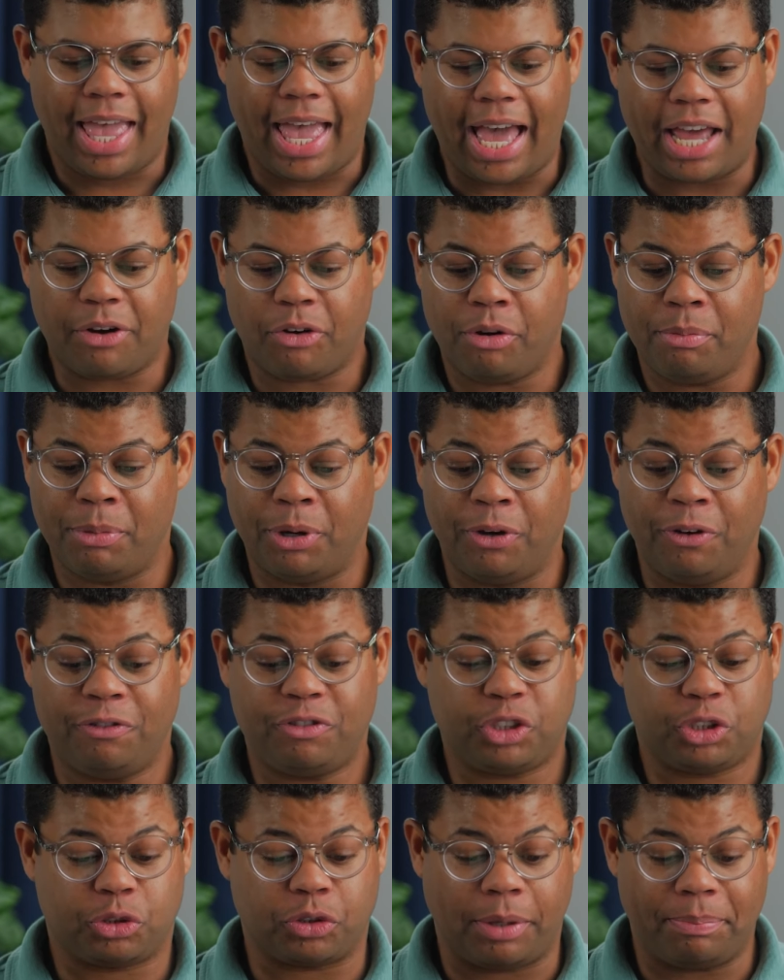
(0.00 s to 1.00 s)
How to remove
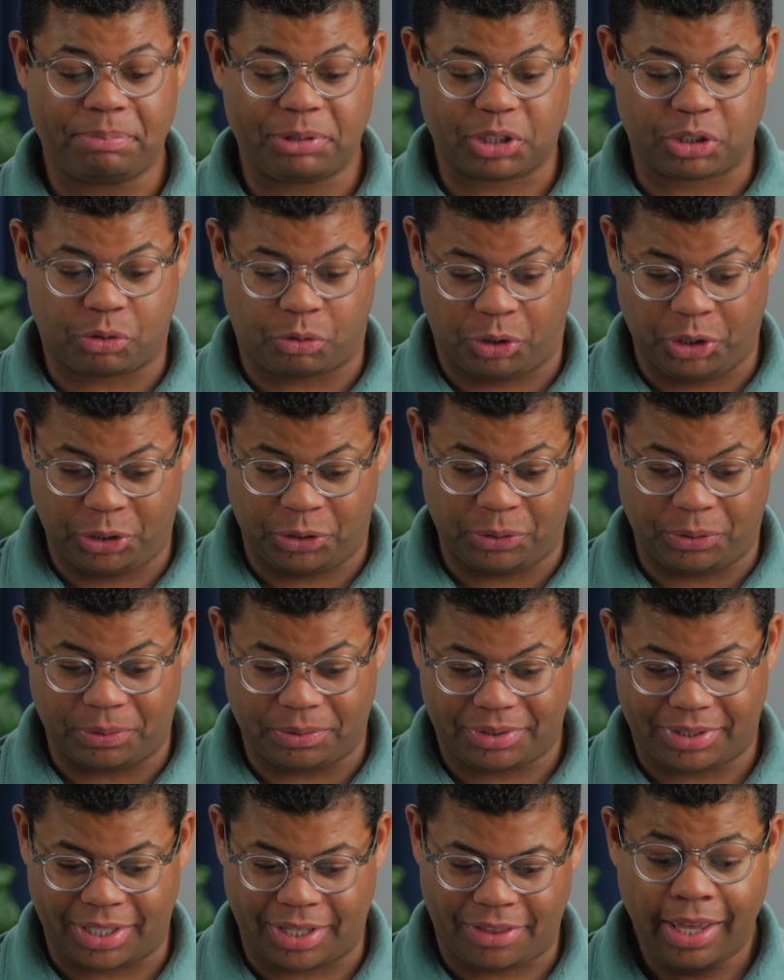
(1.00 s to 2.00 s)
strip
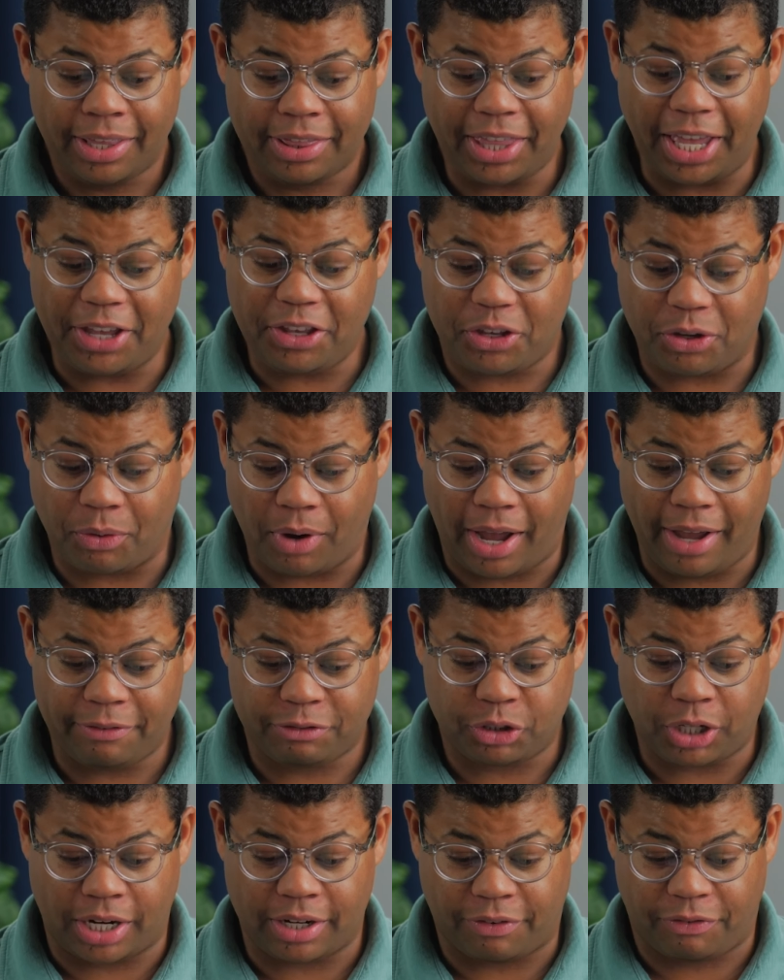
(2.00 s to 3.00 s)
screws. Thank you, I've
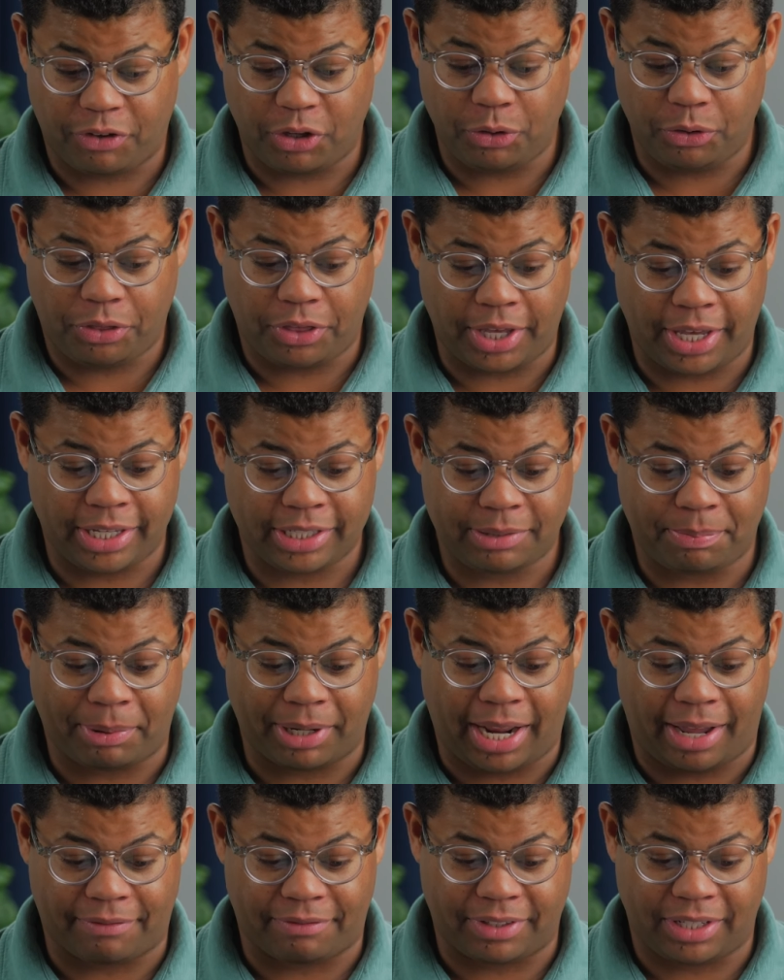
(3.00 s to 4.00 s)
tried a few things, but
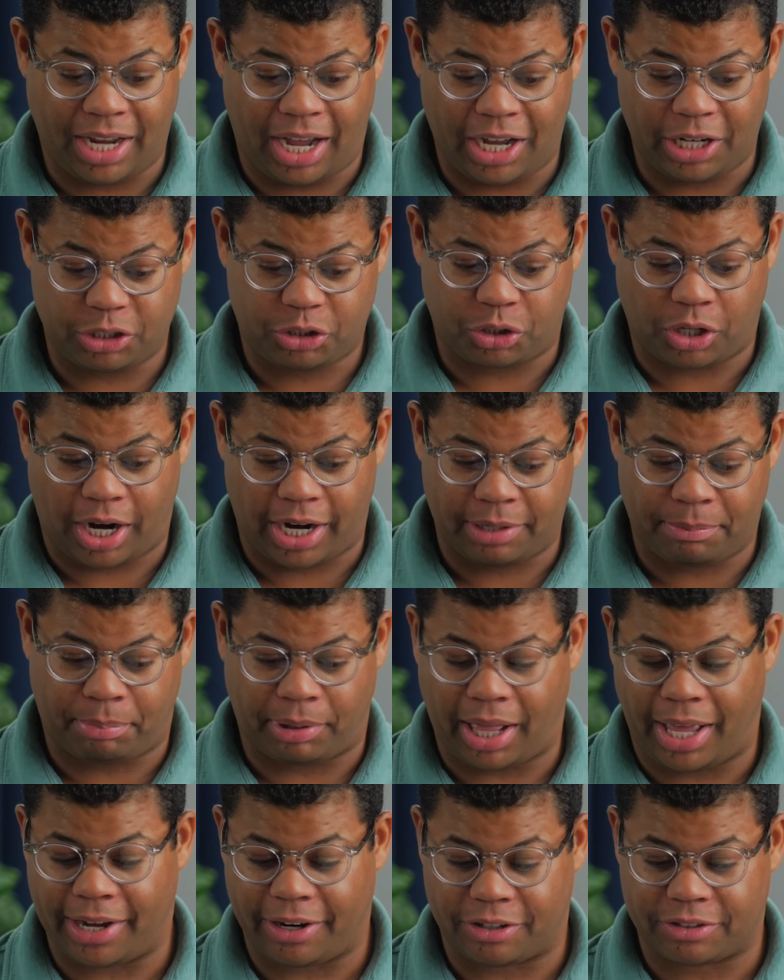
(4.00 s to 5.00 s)
have not tried
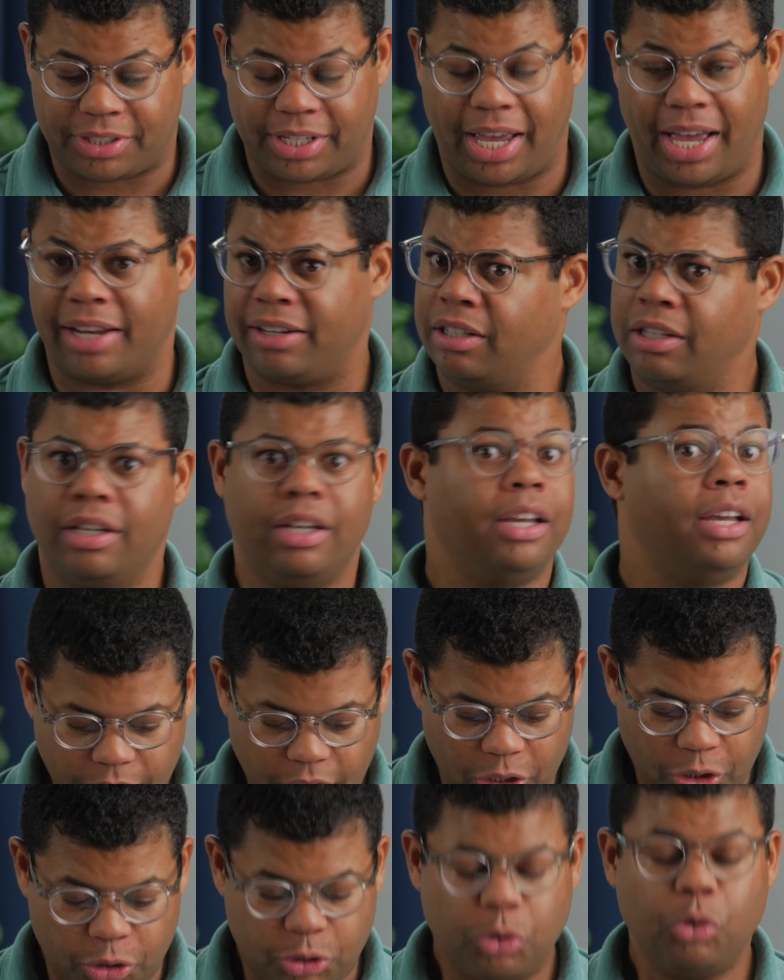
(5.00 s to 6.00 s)
pliers yet.
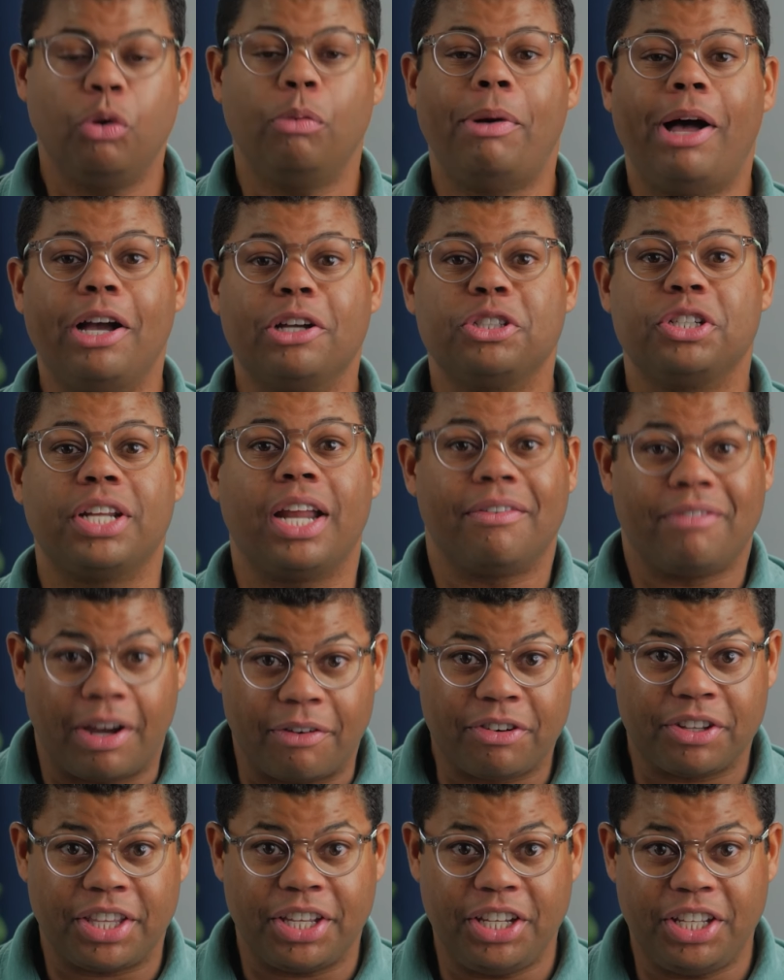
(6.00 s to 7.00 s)
Your toolbox should have
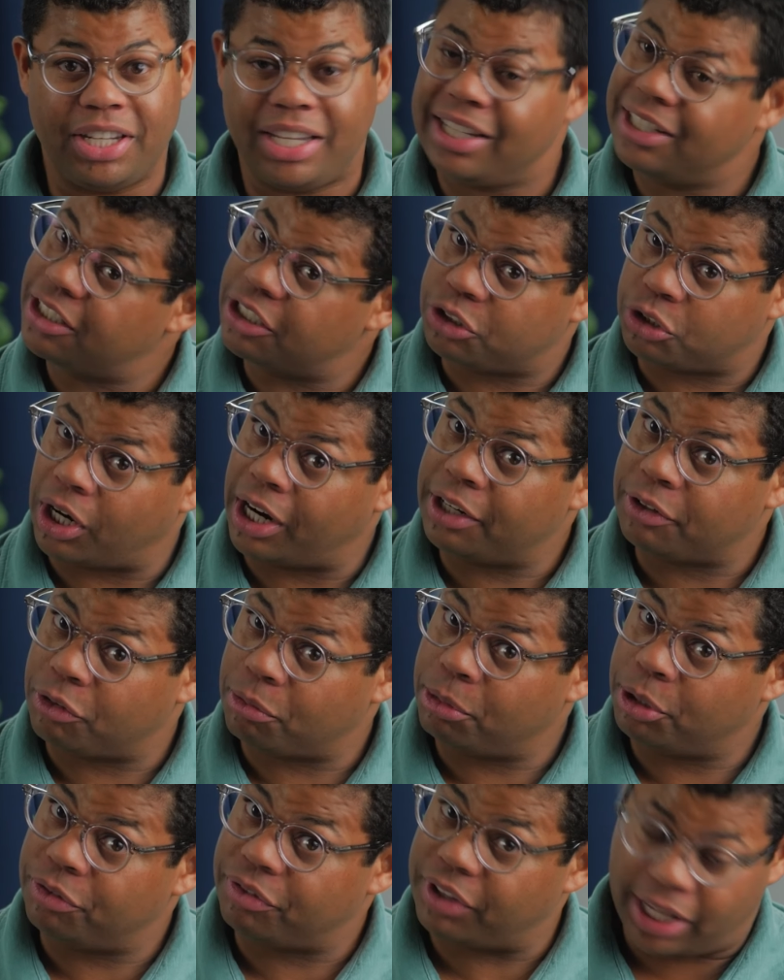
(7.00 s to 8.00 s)
everything you need to try and
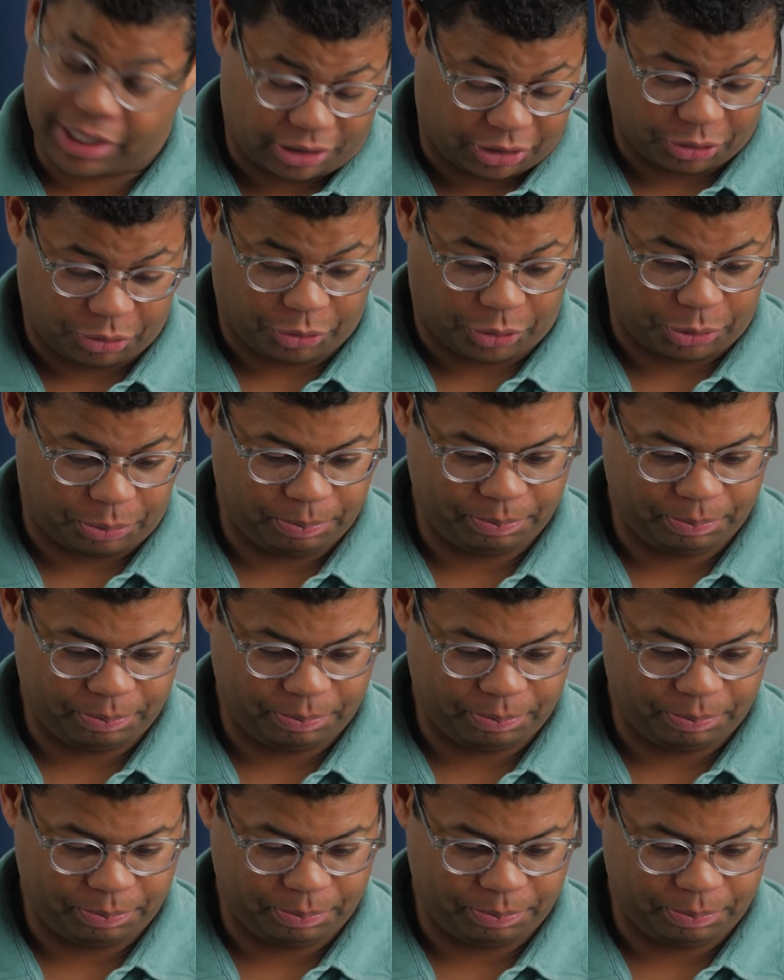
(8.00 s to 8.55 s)
remove that screw.